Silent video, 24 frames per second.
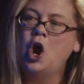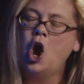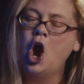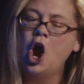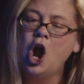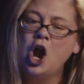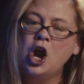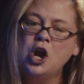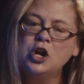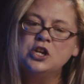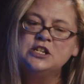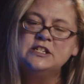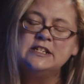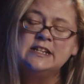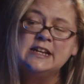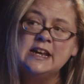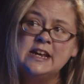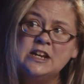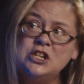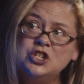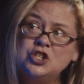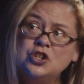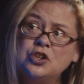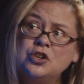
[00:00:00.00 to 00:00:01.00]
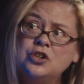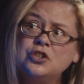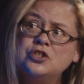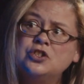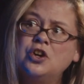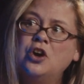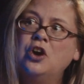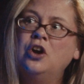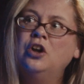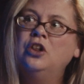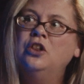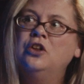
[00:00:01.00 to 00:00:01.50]
Our teachers
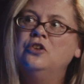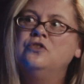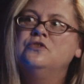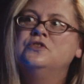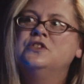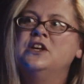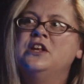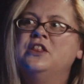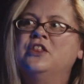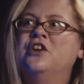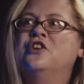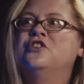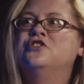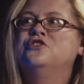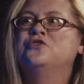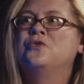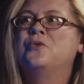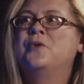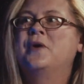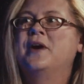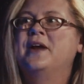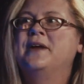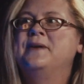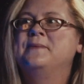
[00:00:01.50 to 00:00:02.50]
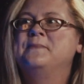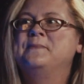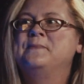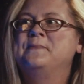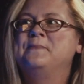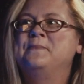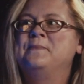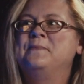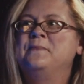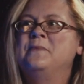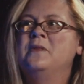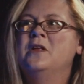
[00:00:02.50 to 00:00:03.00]
are losing their joy.
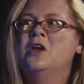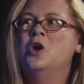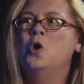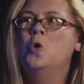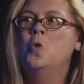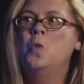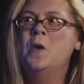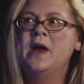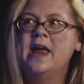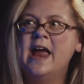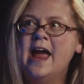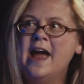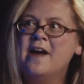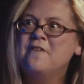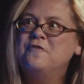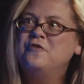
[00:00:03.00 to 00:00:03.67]
We have